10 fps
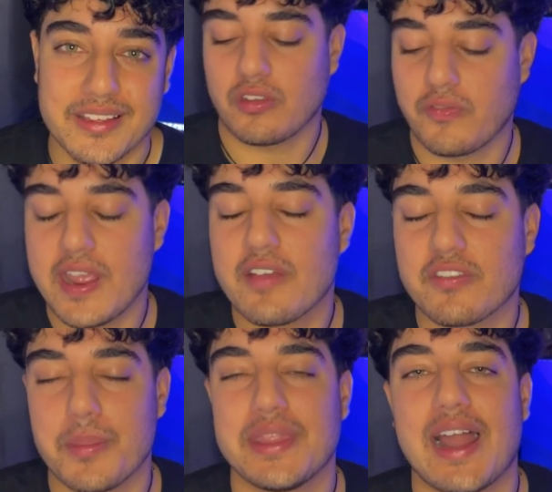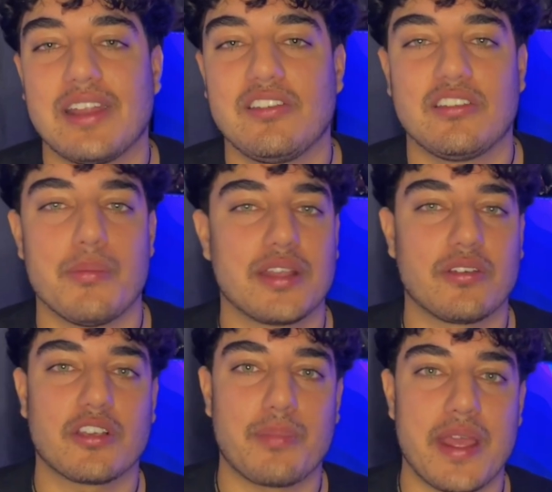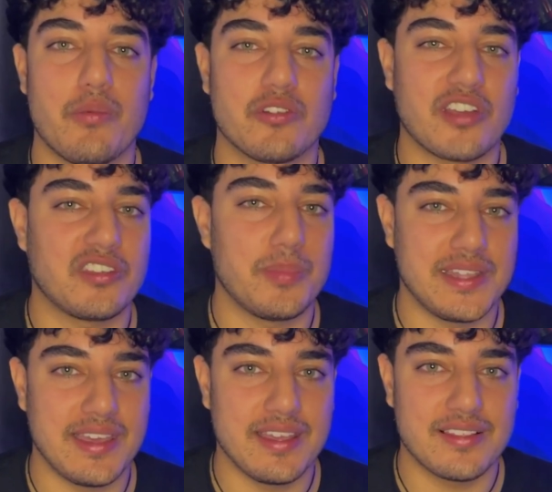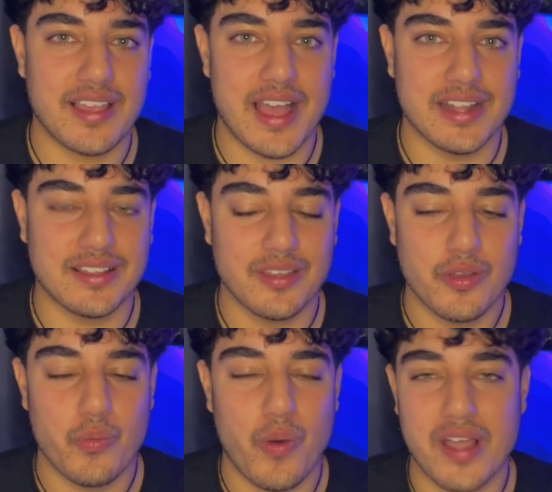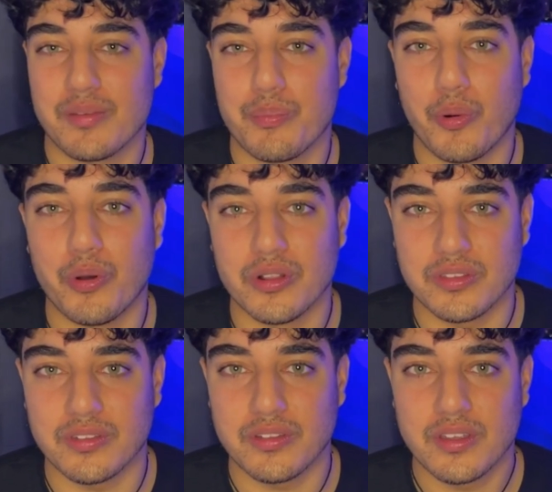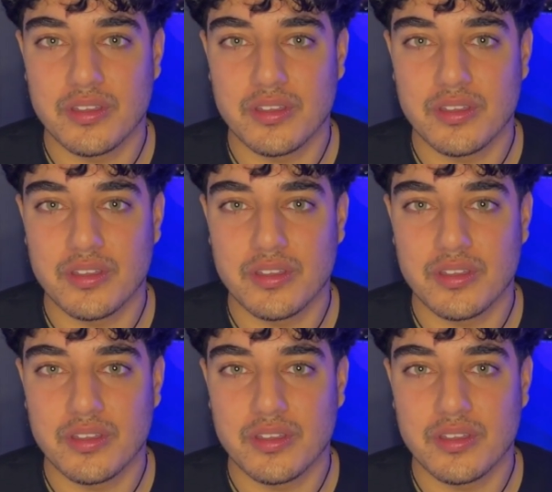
I was thinking of some analogies to better explain what ChatGPT is and why it's important